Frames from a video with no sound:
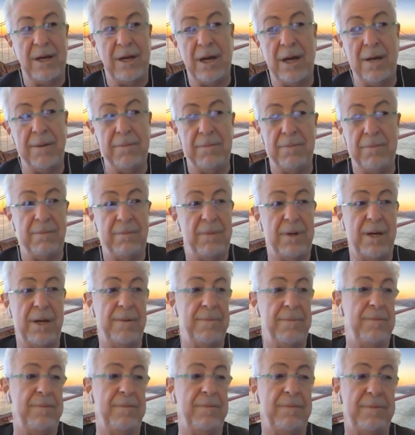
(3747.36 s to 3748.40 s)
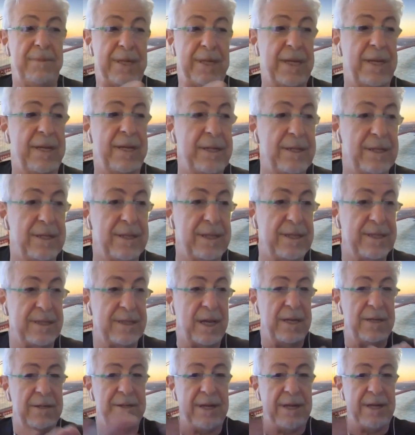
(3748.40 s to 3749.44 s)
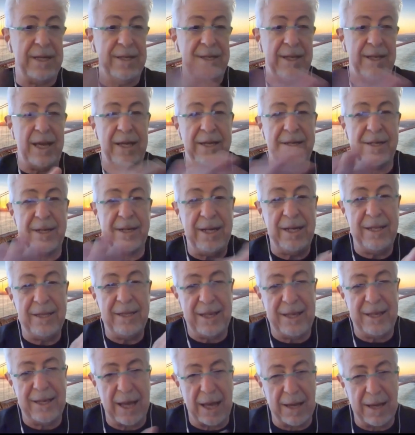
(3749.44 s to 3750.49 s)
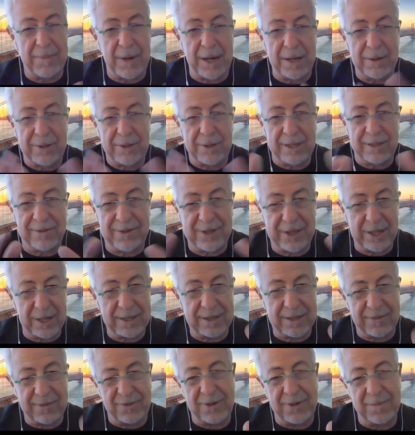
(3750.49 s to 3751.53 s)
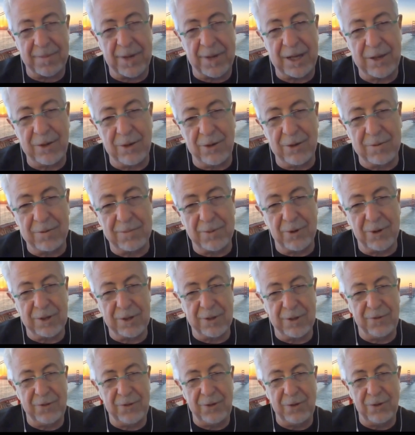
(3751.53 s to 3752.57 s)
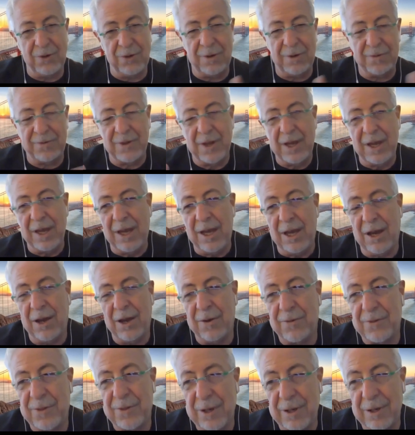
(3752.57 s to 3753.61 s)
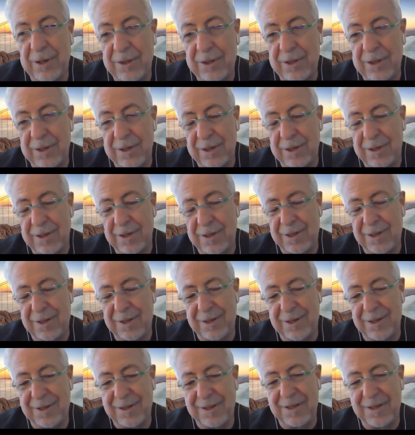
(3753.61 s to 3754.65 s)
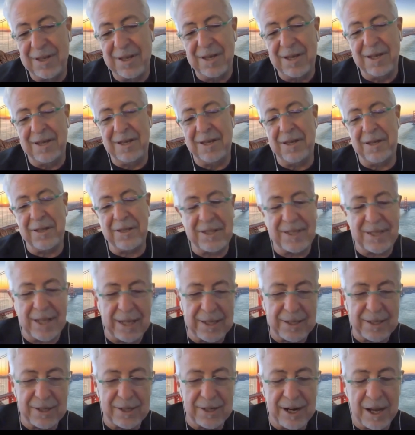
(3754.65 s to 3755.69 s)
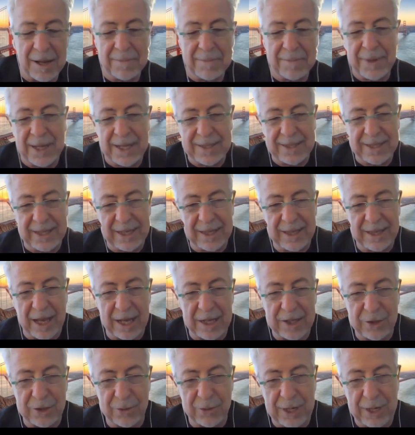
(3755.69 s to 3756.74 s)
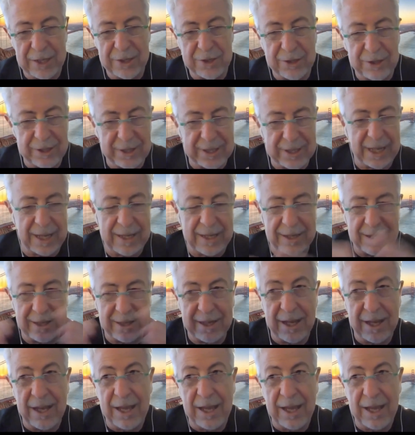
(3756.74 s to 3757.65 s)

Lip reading: I'm mechanical designer, and I really think about it just from my own point of view of the sensor I'm placing, the actuators, and